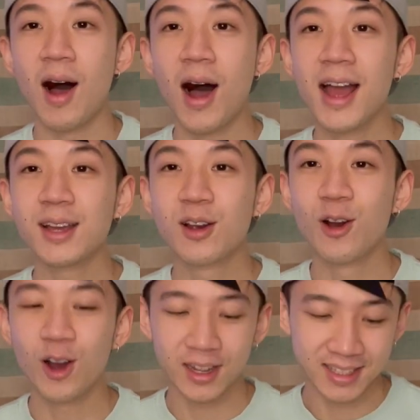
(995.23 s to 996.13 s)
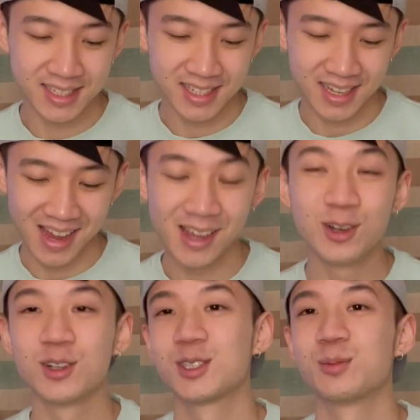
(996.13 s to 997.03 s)
I got a
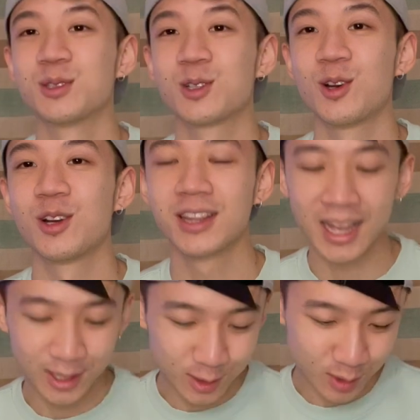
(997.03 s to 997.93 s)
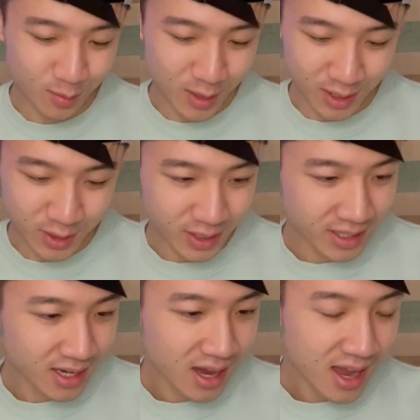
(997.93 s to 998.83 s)
Christmas card. Thank you so much.
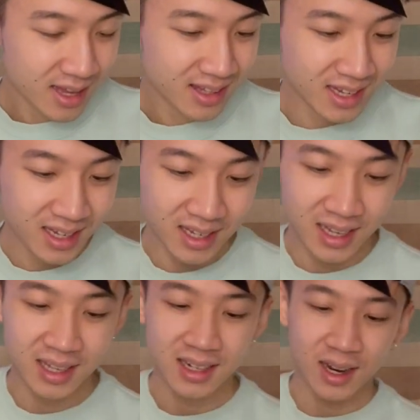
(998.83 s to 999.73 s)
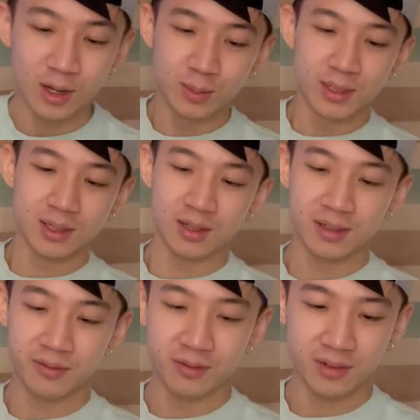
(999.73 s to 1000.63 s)
Dear Yin, I hope this
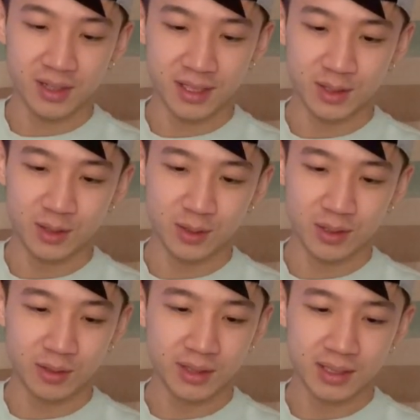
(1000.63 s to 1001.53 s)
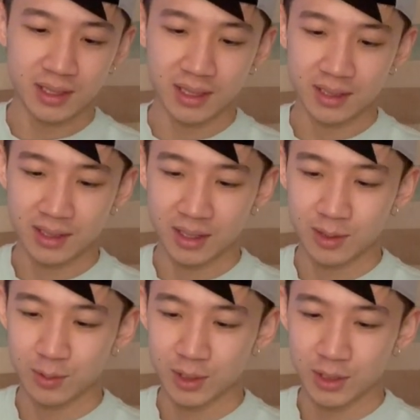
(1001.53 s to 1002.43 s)
card finds you recently. I
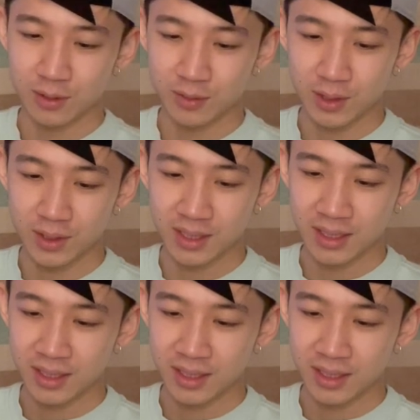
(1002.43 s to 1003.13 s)
started watching your vlogs.